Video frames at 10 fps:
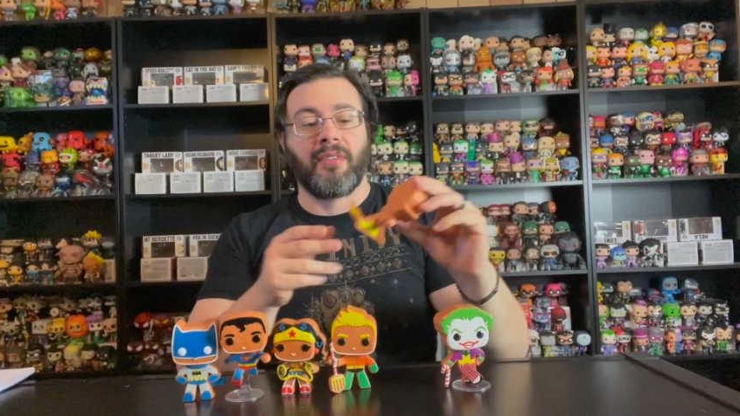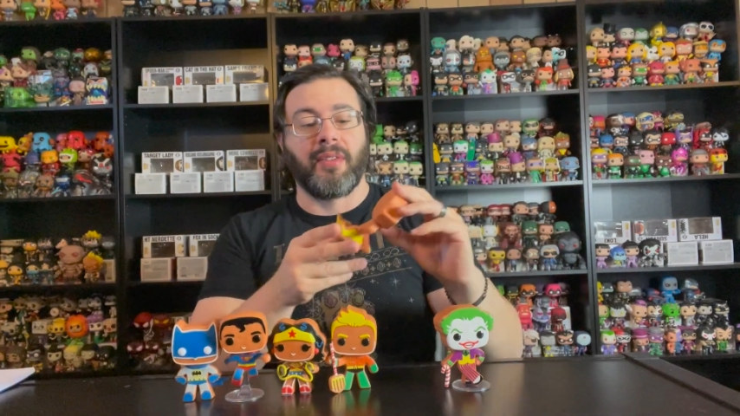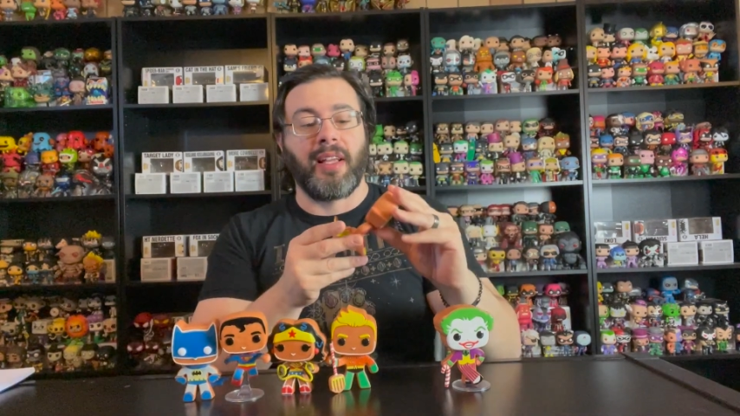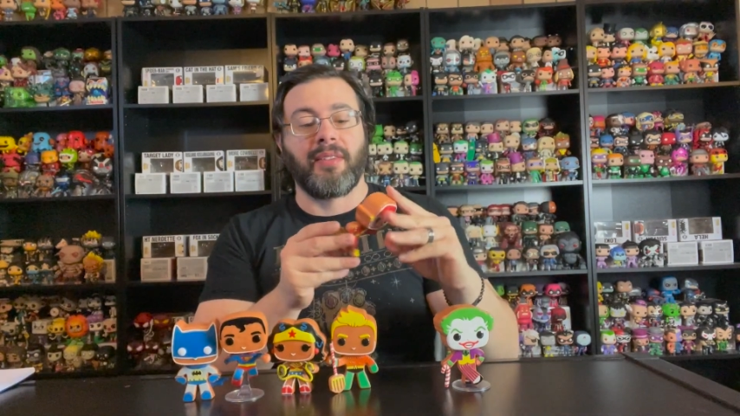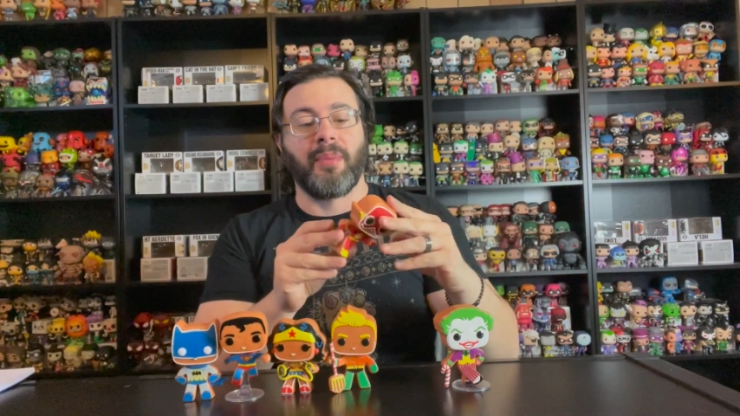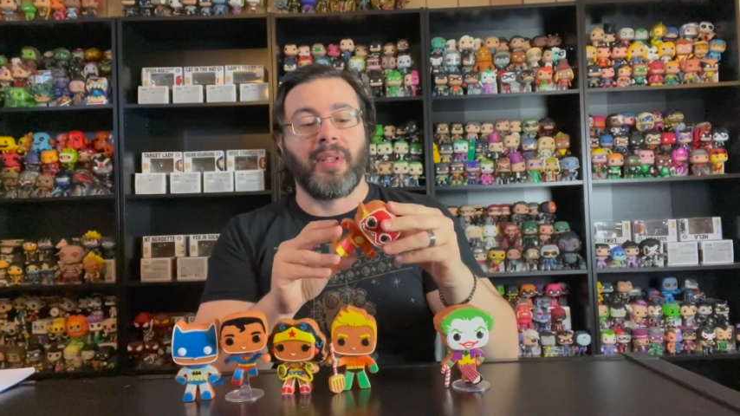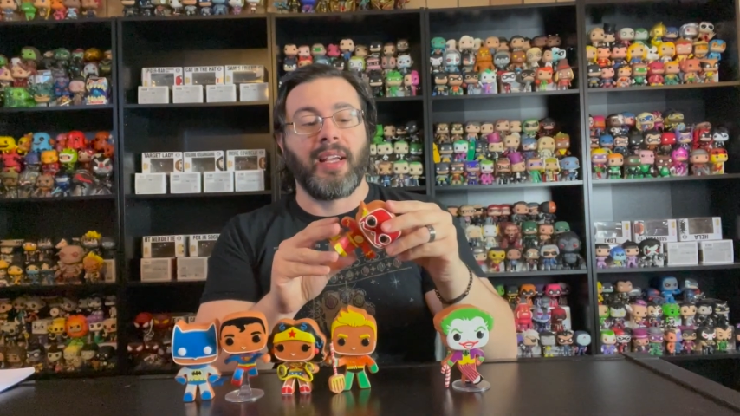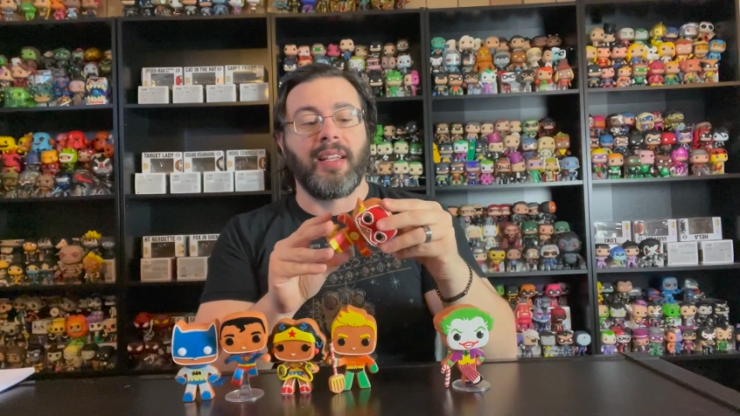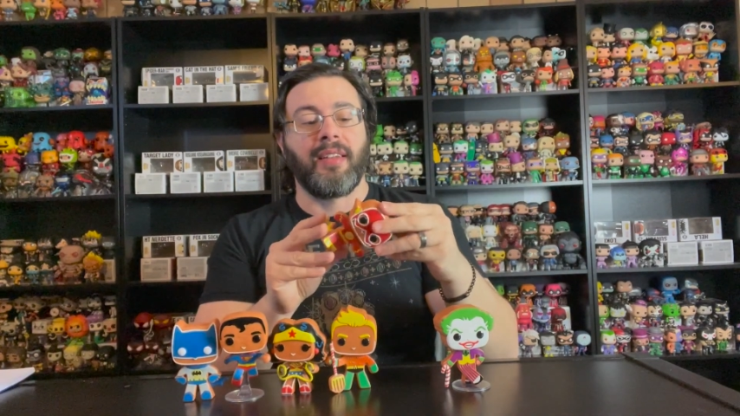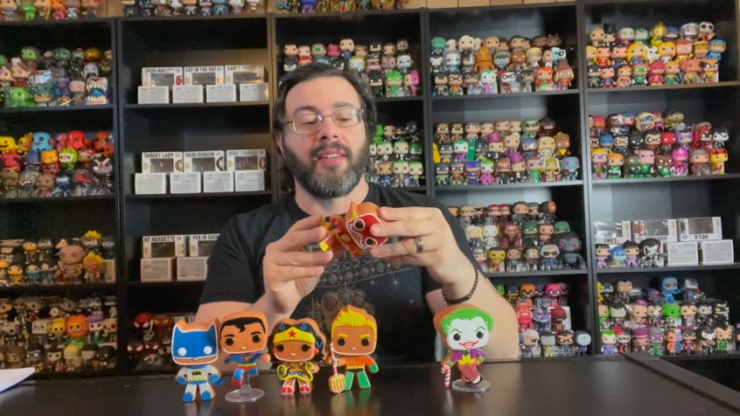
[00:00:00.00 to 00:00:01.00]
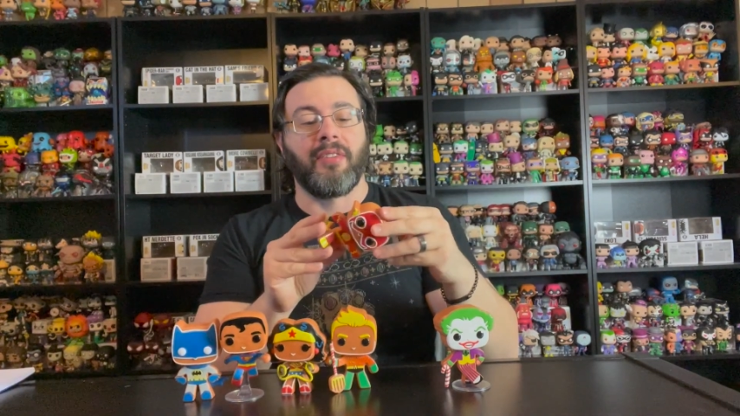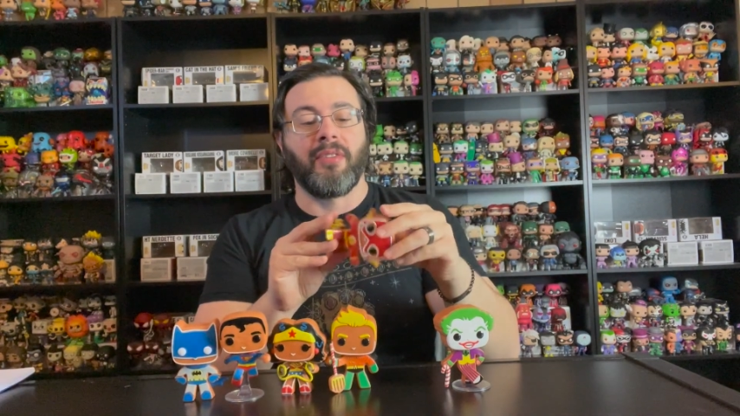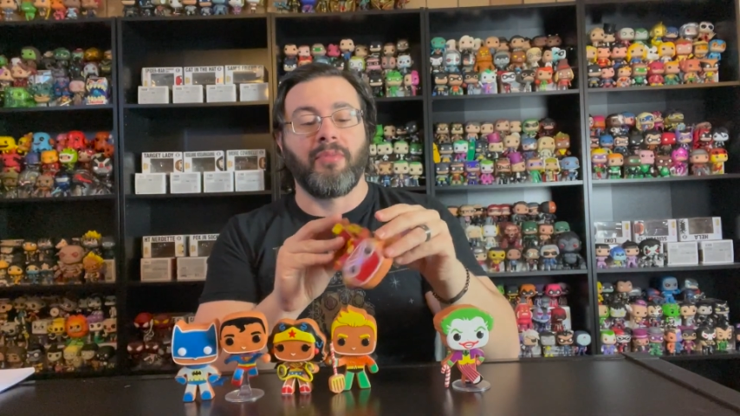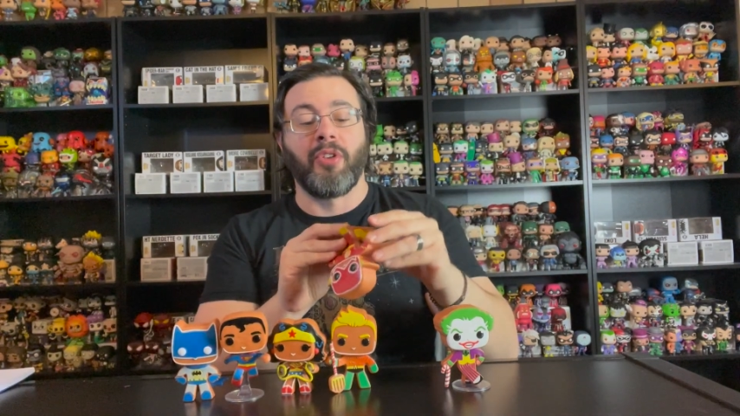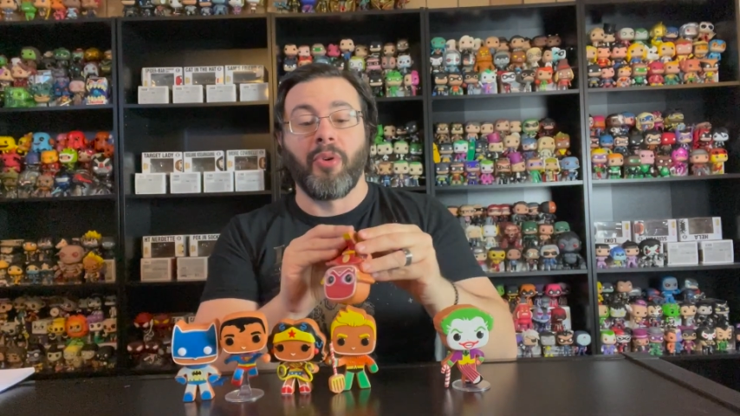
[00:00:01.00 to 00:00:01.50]
So that's something I
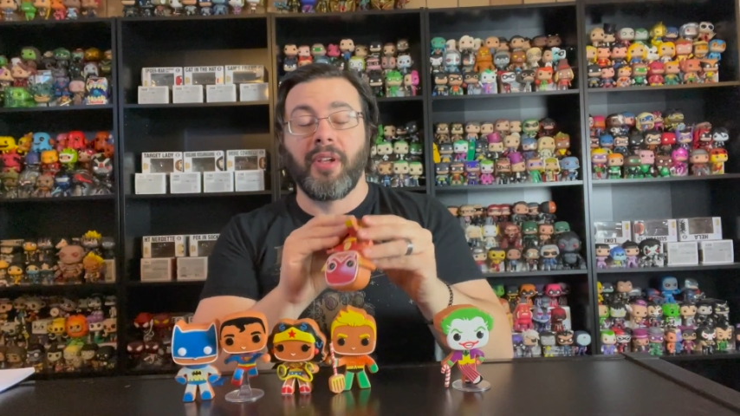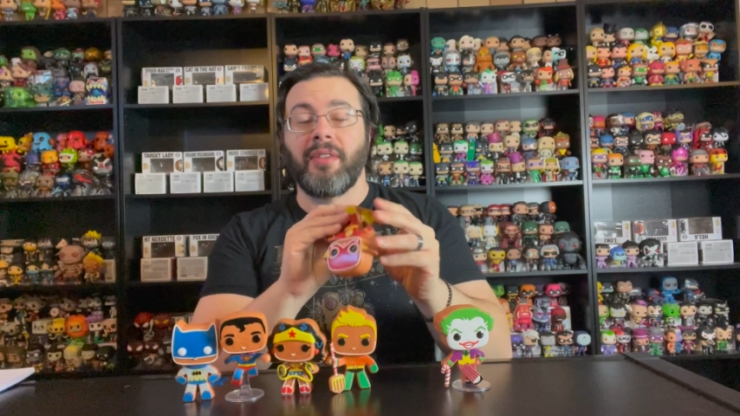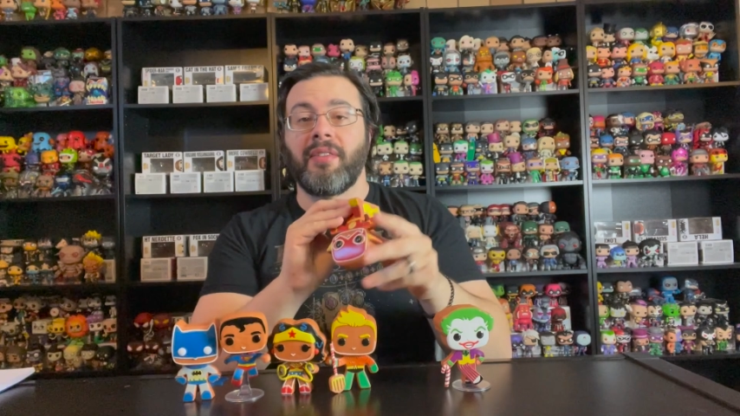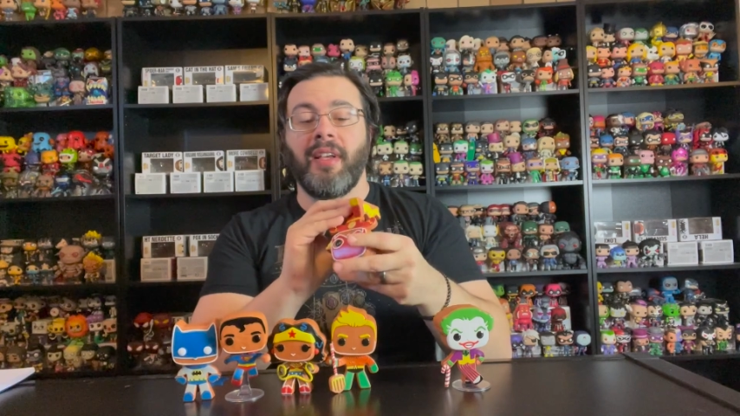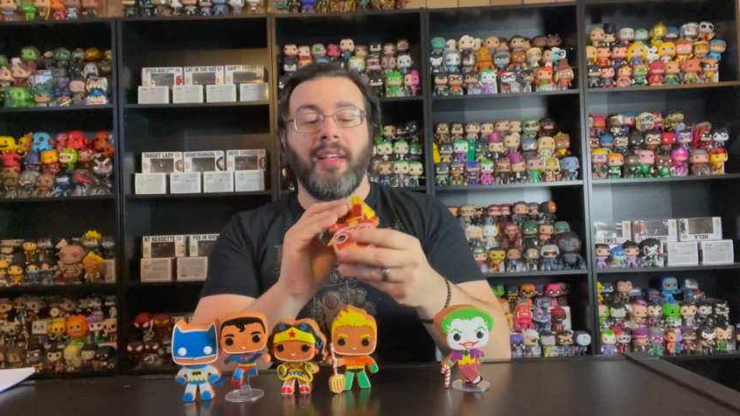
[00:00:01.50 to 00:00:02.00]
didn't notice